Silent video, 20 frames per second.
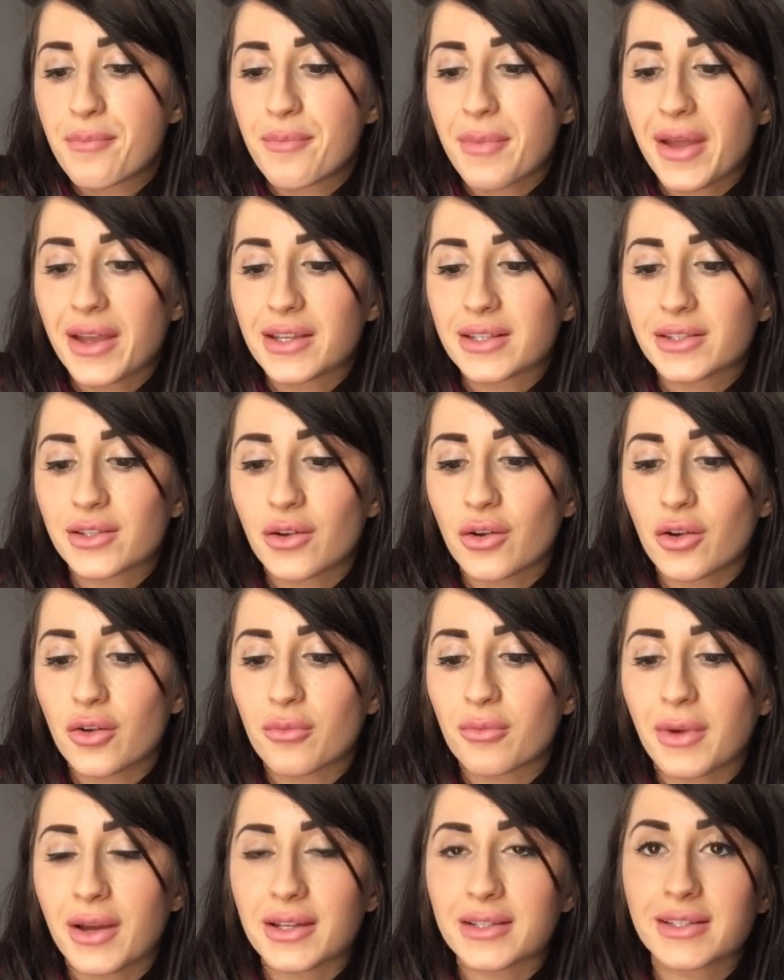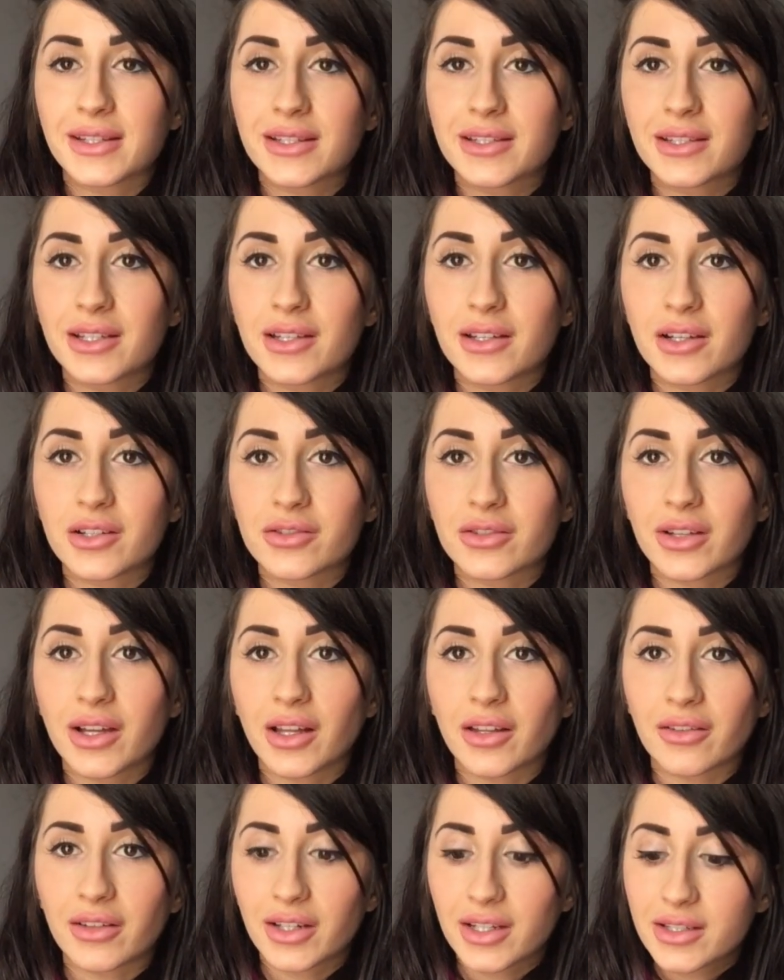based on my 1600
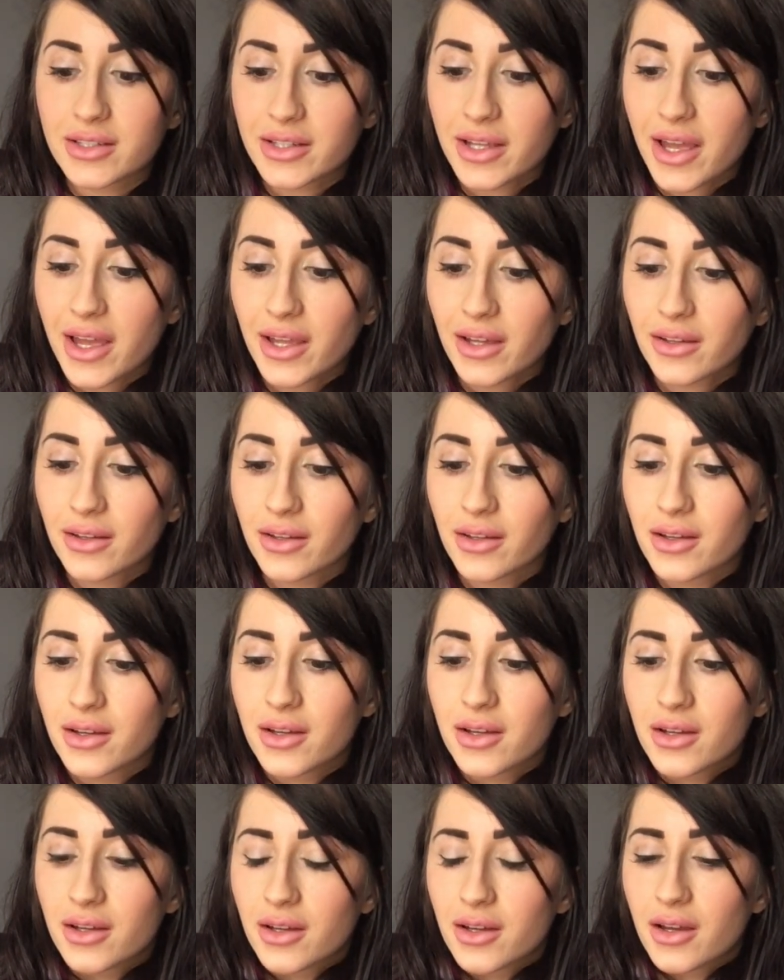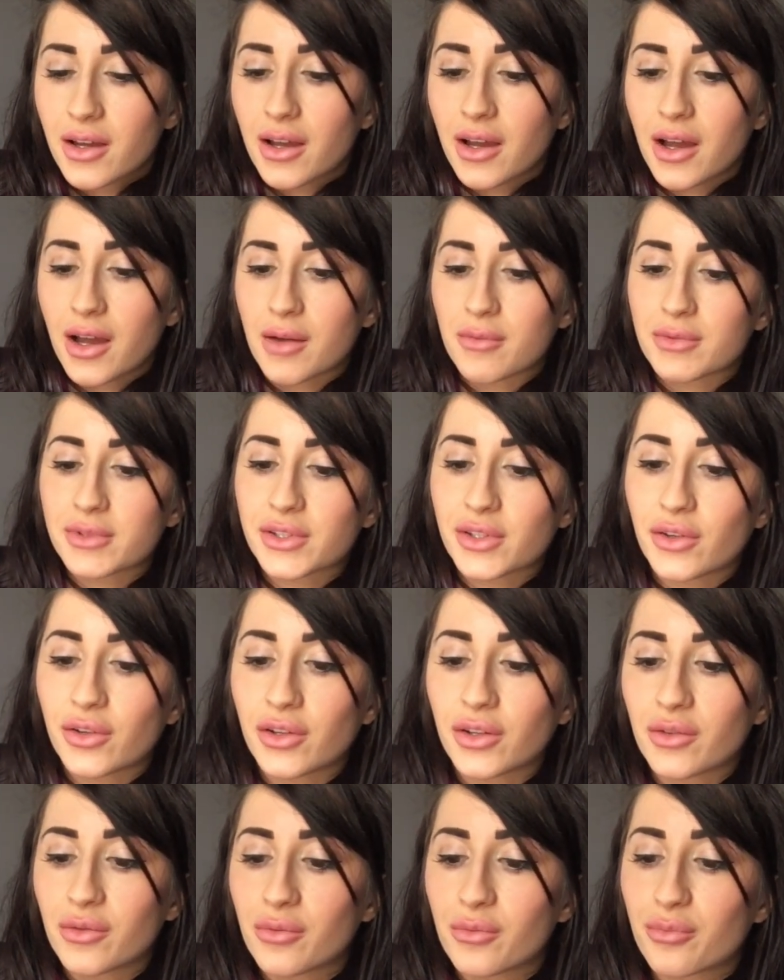calorie intake. So
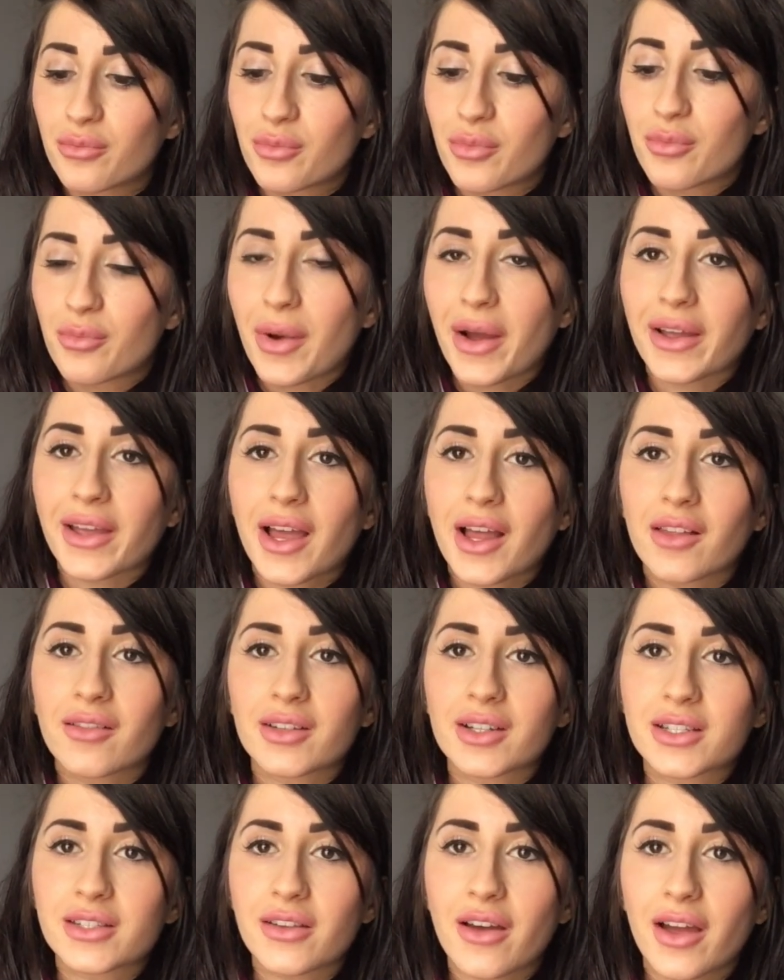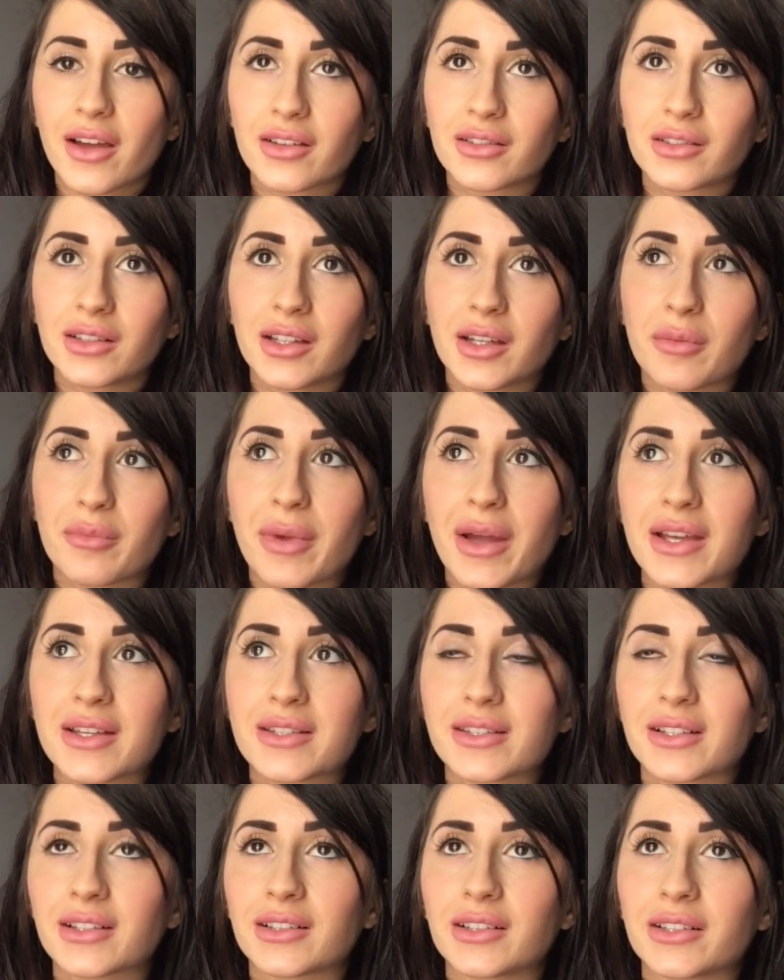by calorie cycling,
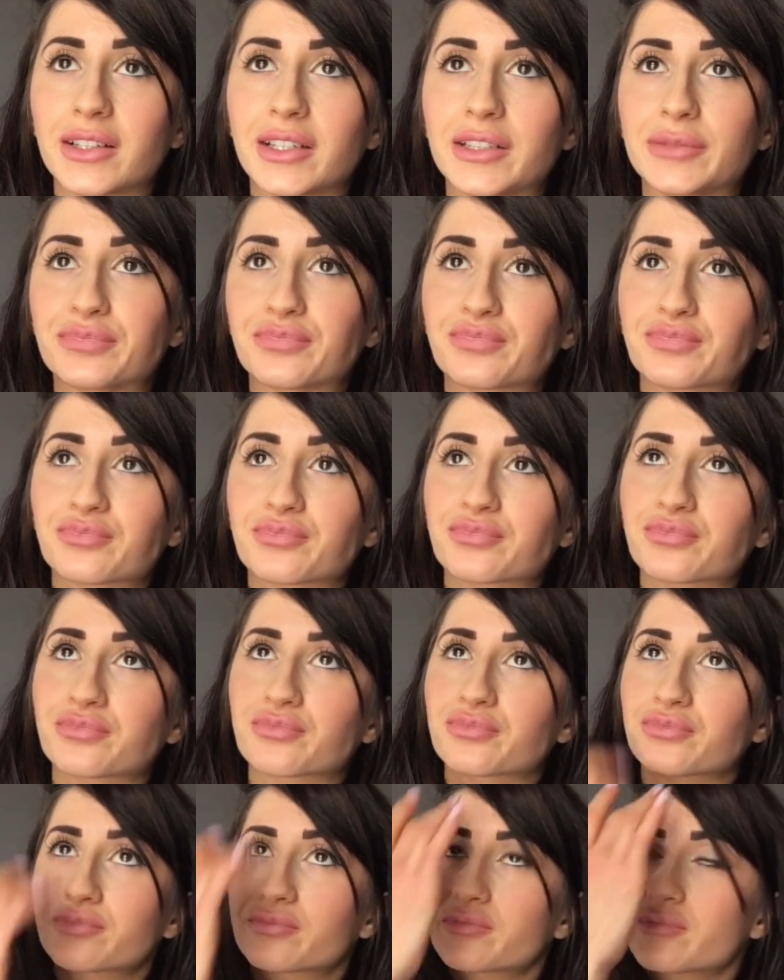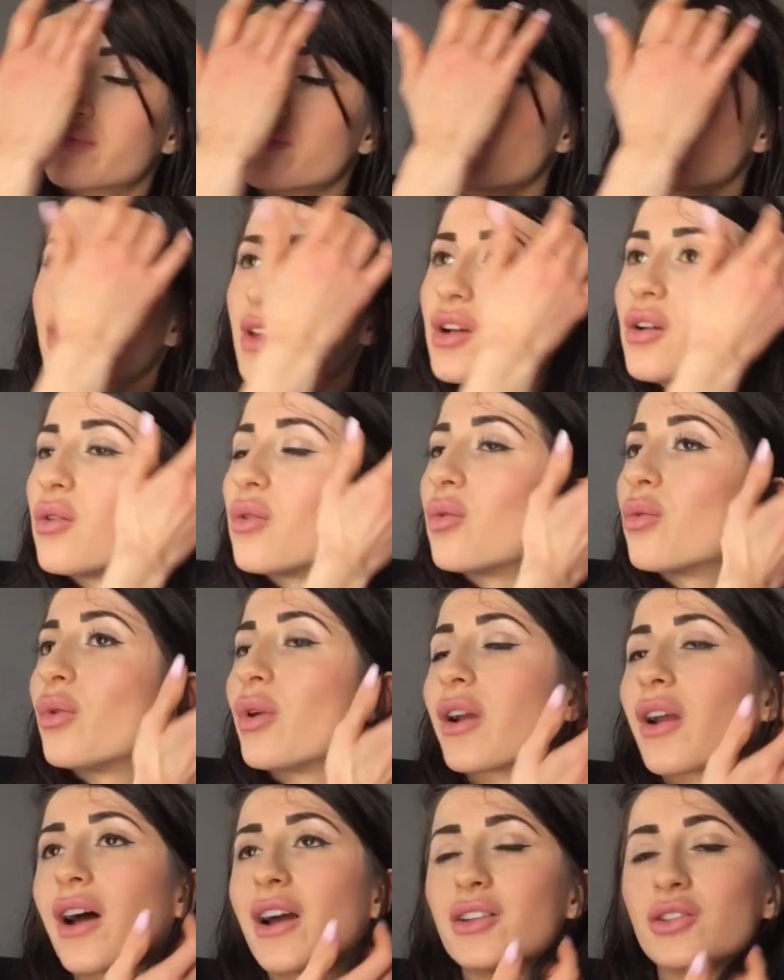basically
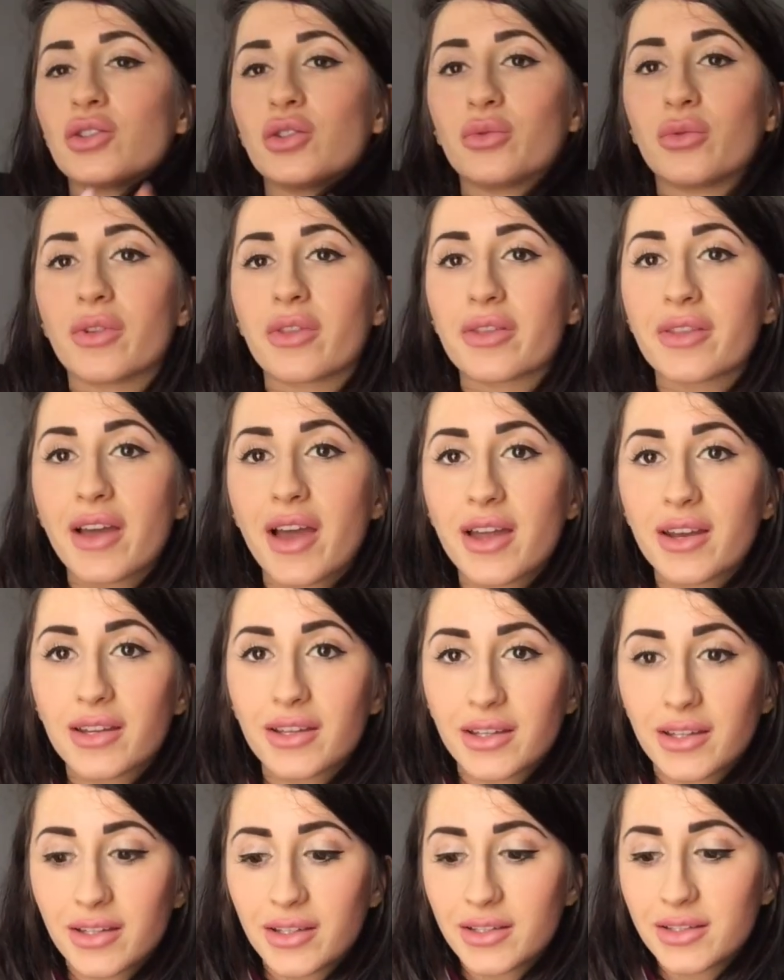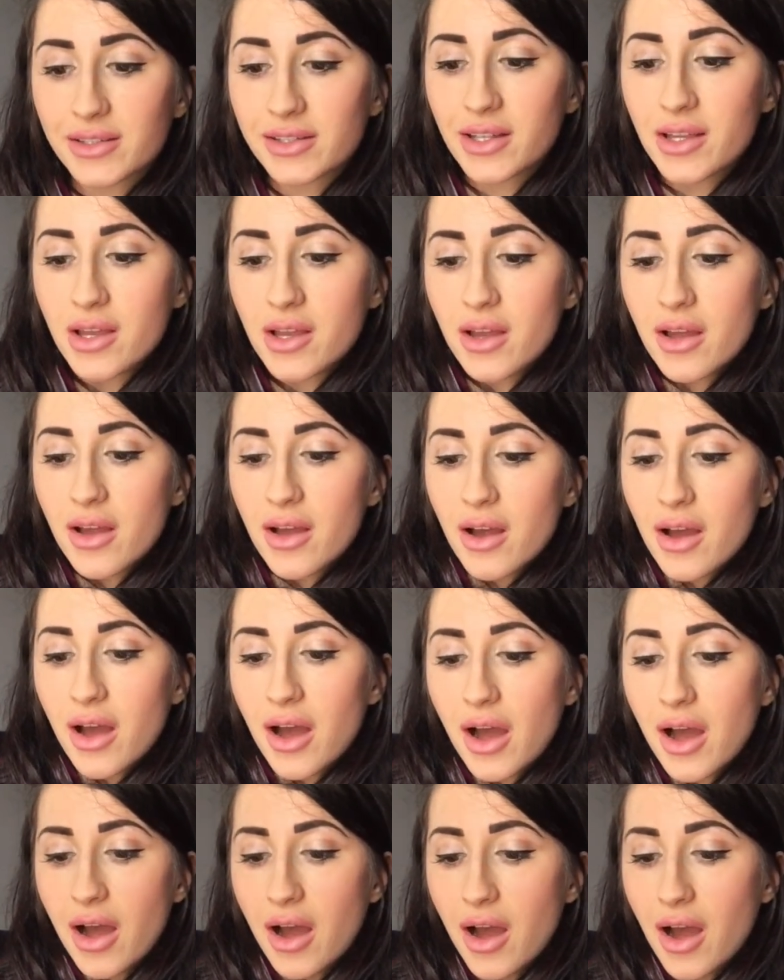what I do with that is
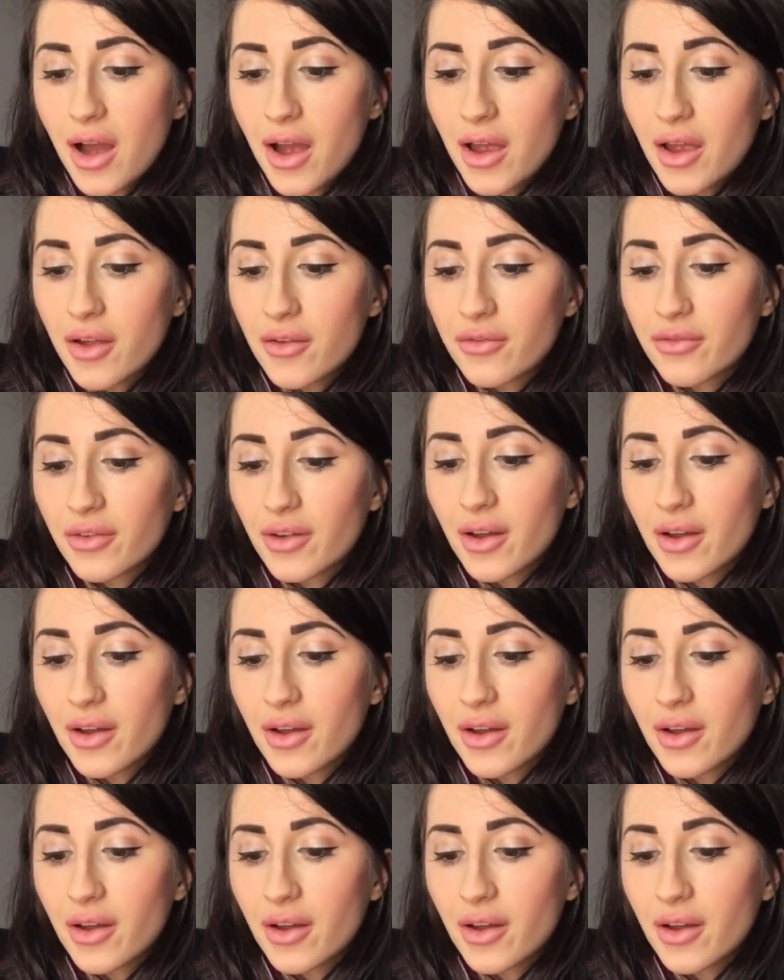I